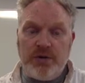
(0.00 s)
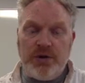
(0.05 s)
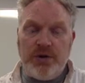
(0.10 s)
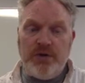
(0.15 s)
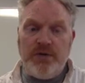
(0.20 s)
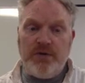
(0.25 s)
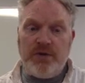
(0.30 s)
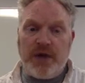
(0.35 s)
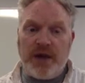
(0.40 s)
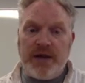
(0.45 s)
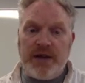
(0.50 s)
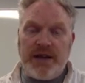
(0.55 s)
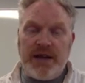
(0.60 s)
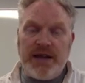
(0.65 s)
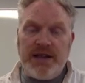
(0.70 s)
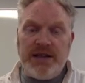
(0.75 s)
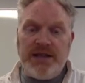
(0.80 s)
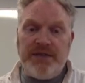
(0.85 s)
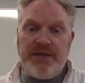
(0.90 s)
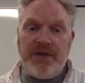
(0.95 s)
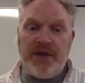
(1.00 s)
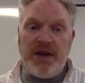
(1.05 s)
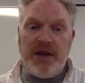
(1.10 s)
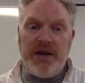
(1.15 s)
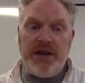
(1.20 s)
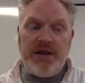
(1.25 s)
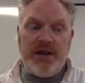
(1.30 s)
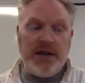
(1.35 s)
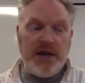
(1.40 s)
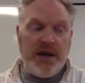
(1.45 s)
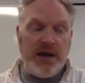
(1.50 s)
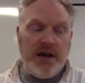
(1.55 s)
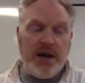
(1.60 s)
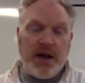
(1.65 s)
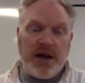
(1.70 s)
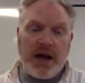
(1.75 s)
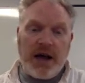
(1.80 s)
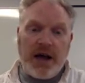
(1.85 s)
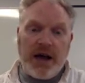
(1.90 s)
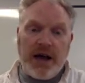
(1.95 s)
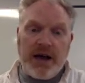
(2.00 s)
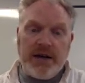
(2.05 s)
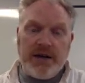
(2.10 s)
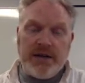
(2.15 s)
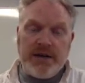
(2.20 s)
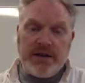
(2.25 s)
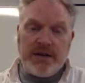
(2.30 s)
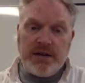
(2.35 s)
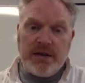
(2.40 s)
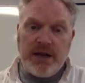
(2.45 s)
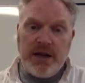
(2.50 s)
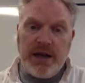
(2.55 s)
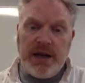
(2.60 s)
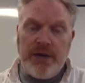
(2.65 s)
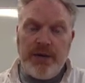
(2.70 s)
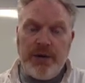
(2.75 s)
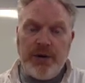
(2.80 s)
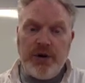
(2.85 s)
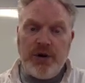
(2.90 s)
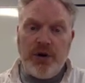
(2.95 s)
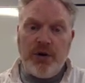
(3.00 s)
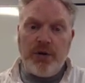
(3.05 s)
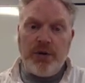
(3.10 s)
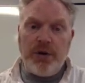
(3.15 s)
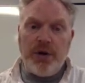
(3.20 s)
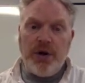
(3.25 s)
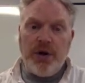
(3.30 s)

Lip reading: you've identified and labelled up